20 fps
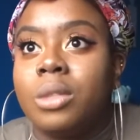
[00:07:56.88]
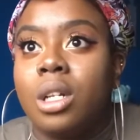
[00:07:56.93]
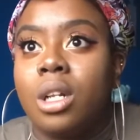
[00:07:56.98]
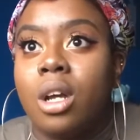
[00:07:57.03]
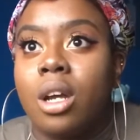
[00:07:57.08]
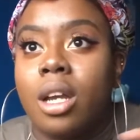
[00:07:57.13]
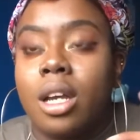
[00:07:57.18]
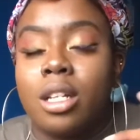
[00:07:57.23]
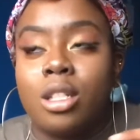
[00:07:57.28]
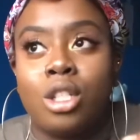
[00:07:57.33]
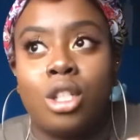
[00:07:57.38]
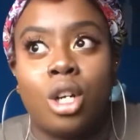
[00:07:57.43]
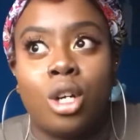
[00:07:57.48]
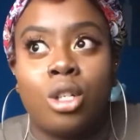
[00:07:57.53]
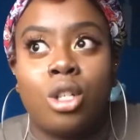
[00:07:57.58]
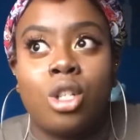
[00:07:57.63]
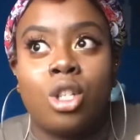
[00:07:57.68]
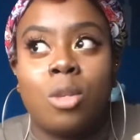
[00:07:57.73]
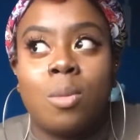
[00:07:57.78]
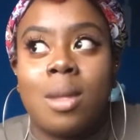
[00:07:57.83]
Like, did I
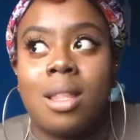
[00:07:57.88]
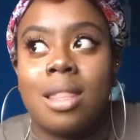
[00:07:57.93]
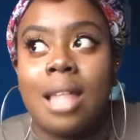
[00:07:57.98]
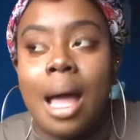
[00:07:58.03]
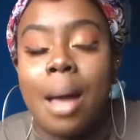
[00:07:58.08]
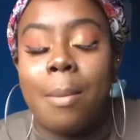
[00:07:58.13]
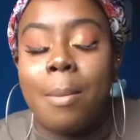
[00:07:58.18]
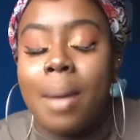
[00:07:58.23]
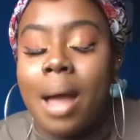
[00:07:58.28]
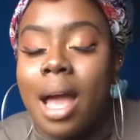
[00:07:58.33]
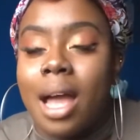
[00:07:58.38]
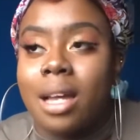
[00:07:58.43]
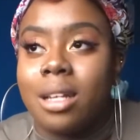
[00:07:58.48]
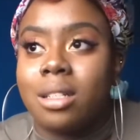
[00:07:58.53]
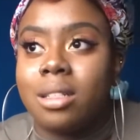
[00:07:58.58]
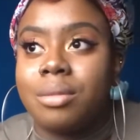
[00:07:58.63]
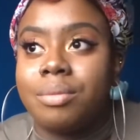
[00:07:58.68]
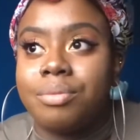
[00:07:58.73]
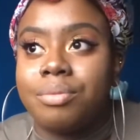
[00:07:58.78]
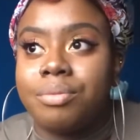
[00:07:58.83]
do something that bad?